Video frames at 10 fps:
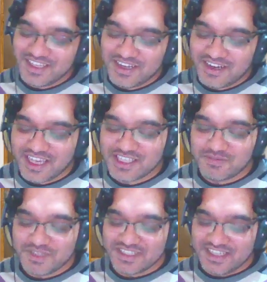anything
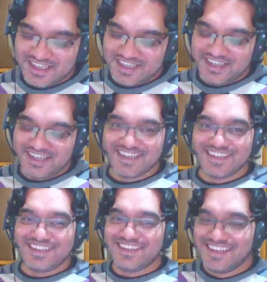against Messi.
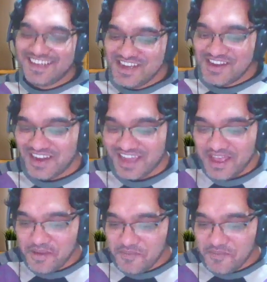Okay.